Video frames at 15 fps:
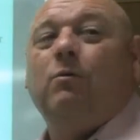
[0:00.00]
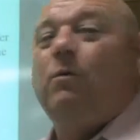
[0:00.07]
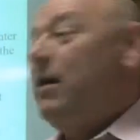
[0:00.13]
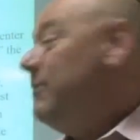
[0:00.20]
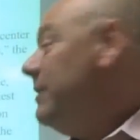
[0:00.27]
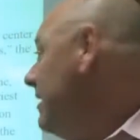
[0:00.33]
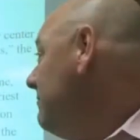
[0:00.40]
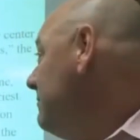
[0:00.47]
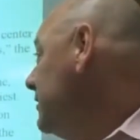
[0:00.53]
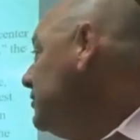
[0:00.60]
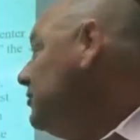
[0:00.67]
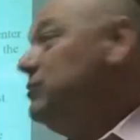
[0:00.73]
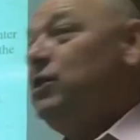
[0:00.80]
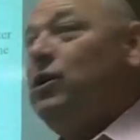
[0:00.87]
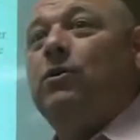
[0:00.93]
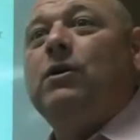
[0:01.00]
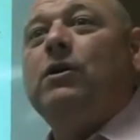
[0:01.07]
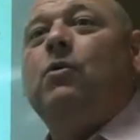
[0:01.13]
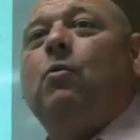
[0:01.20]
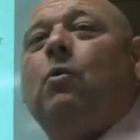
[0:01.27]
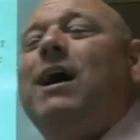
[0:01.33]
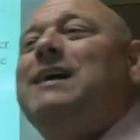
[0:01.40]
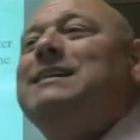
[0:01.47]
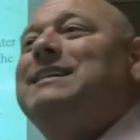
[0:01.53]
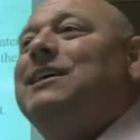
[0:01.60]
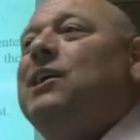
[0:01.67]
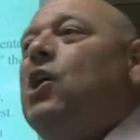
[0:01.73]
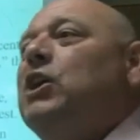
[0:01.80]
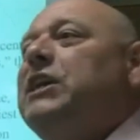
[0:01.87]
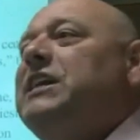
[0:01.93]
Why we have mistletoe. Why is
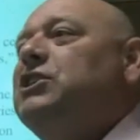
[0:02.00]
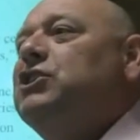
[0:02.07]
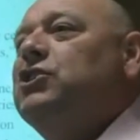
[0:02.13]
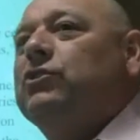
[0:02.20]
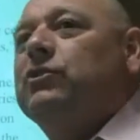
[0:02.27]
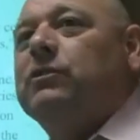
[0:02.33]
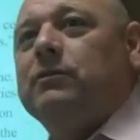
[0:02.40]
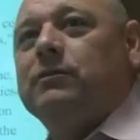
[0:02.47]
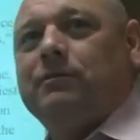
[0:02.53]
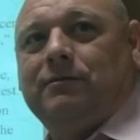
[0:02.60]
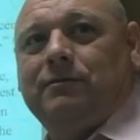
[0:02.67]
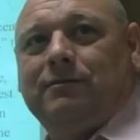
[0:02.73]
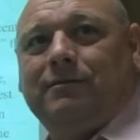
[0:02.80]
it called Easter?